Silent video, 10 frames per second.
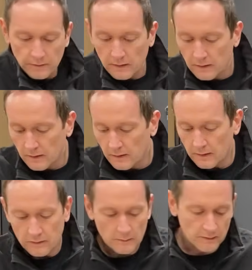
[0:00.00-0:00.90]

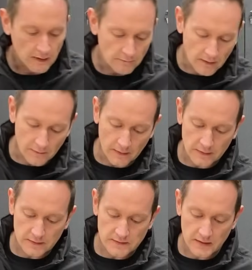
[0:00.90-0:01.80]
If I bring that round there,
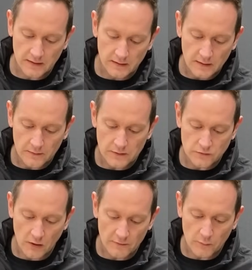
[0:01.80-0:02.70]
you can see this
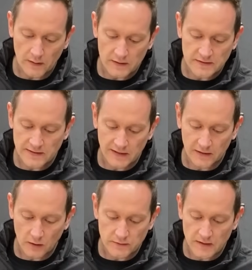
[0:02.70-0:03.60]
drive wheel is still
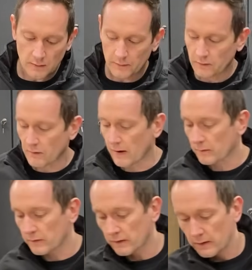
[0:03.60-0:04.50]
in contact with the
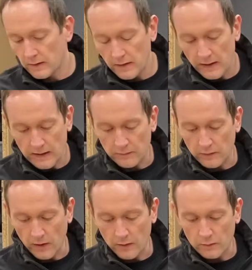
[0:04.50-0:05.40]
ground,
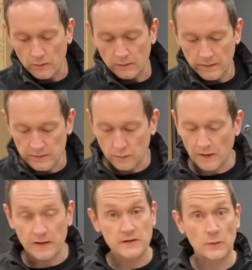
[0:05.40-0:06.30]
even though this
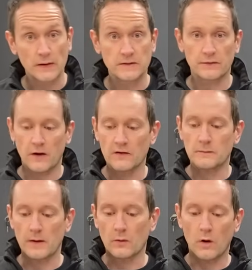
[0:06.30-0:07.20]
wheel is
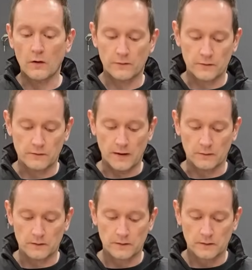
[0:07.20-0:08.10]
25mm off the
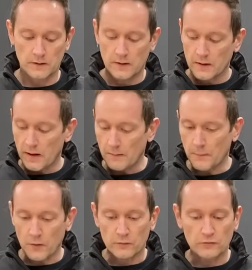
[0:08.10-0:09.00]
ground,
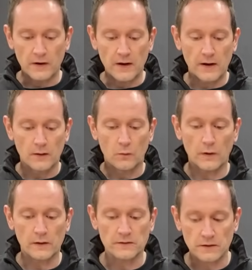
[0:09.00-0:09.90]
and both rear
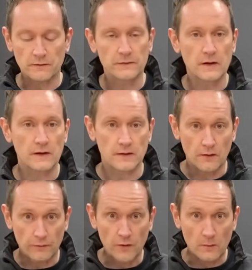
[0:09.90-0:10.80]
wheels are
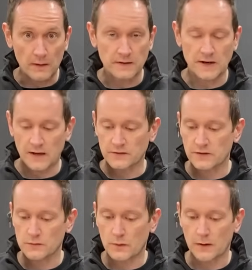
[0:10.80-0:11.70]
firmly
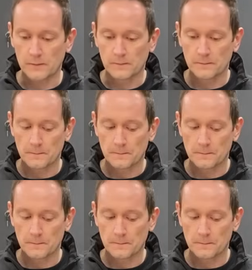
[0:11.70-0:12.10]
attached as well.